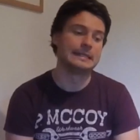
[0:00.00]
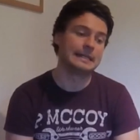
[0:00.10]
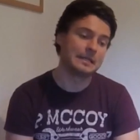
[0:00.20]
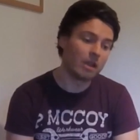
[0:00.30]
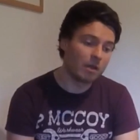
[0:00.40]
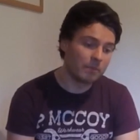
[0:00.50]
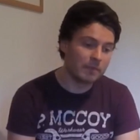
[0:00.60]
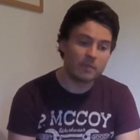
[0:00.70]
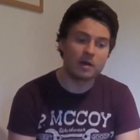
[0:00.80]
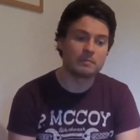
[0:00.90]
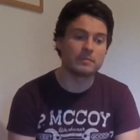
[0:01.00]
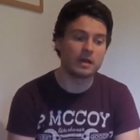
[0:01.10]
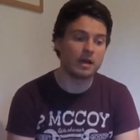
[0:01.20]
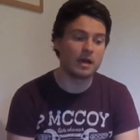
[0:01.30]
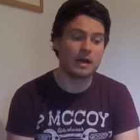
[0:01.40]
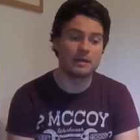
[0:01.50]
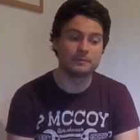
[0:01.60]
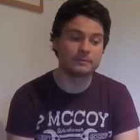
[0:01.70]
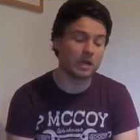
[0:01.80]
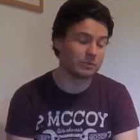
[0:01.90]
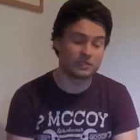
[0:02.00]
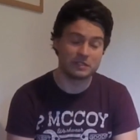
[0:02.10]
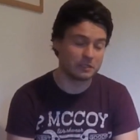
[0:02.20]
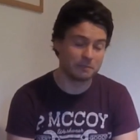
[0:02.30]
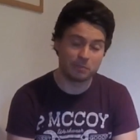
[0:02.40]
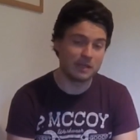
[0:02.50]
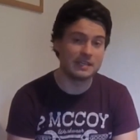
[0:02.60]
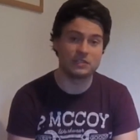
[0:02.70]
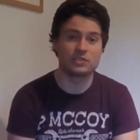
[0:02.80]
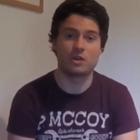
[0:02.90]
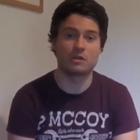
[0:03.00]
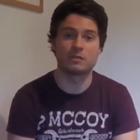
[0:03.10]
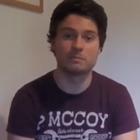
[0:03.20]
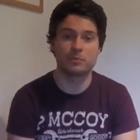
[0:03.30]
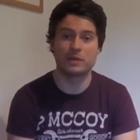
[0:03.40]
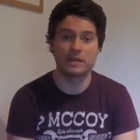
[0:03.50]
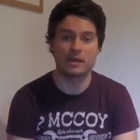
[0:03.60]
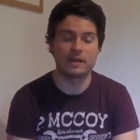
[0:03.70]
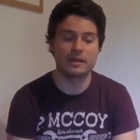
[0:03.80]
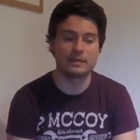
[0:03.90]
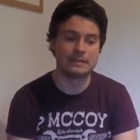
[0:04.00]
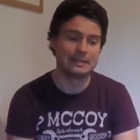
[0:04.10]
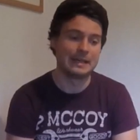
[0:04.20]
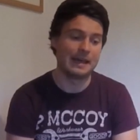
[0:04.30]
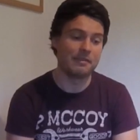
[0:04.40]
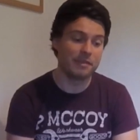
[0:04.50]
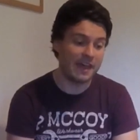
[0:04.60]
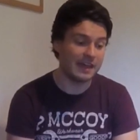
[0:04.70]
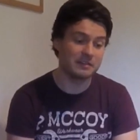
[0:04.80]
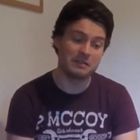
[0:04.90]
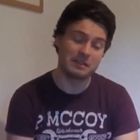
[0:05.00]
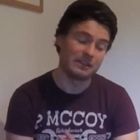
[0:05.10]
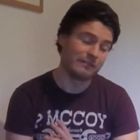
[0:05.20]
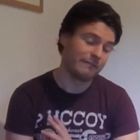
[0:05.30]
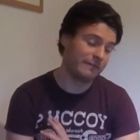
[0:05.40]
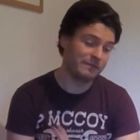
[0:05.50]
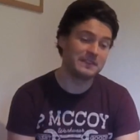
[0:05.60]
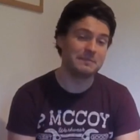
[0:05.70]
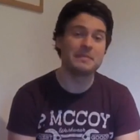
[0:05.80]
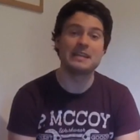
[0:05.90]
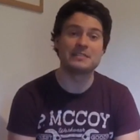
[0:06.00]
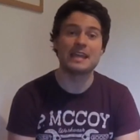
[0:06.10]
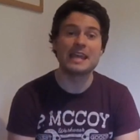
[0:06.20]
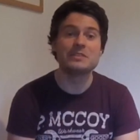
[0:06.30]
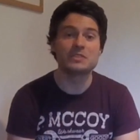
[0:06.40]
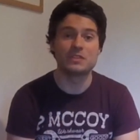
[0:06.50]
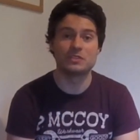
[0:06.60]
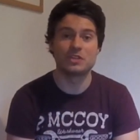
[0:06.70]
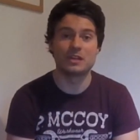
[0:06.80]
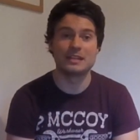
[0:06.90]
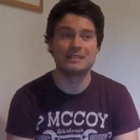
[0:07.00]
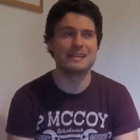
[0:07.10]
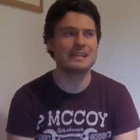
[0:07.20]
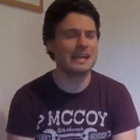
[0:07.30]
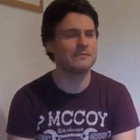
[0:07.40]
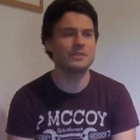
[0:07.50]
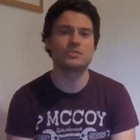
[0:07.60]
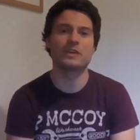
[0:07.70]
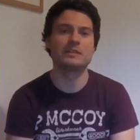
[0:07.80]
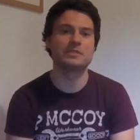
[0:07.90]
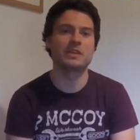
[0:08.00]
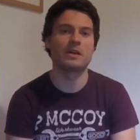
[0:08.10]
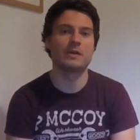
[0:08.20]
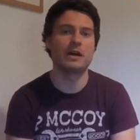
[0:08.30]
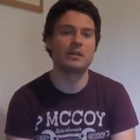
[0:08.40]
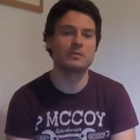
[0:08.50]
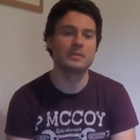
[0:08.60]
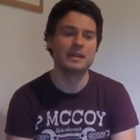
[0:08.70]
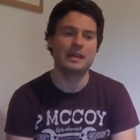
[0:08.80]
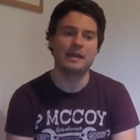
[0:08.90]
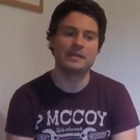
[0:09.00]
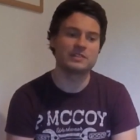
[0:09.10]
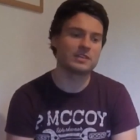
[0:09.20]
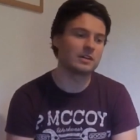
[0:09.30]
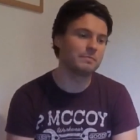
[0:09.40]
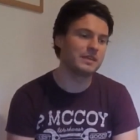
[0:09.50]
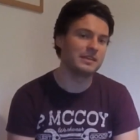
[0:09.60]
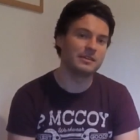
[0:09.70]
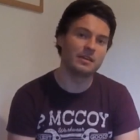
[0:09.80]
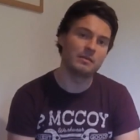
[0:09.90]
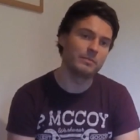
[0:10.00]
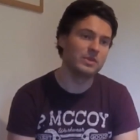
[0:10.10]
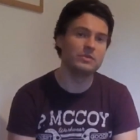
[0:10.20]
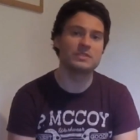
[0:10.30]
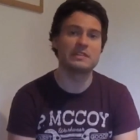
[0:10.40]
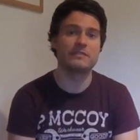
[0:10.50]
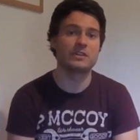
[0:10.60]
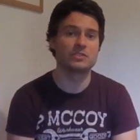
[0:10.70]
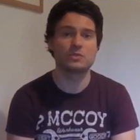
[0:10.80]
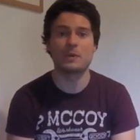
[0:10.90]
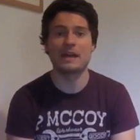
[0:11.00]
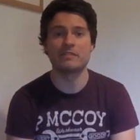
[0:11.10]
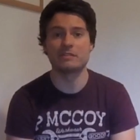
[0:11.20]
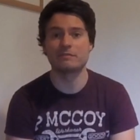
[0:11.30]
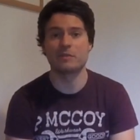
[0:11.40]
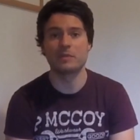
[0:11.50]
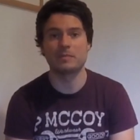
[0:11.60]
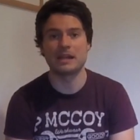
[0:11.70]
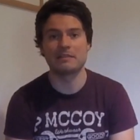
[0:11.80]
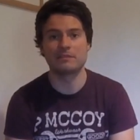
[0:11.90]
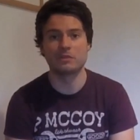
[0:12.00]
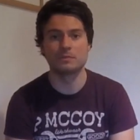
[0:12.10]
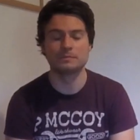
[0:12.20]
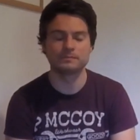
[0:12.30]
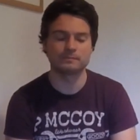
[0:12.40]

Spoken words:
and like my mum, I was in complete shock and pretty hurt. And then 15 minutes into the journey they left the train to go home and they started being abusive and swearing from the platform.